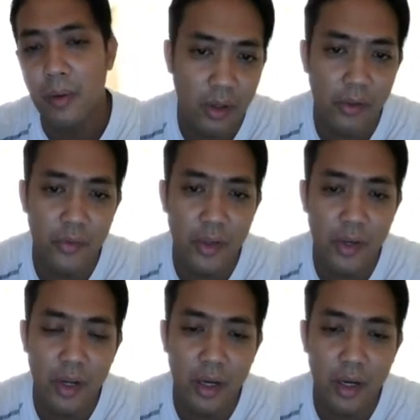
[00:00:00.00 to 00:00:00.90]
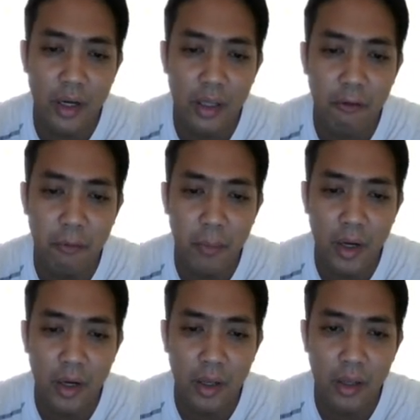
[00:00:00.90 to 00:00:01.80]
And then if
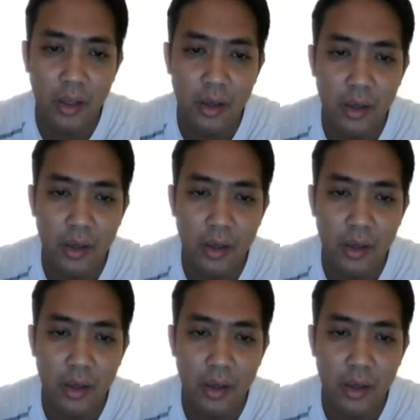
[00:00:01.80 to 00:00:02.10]
my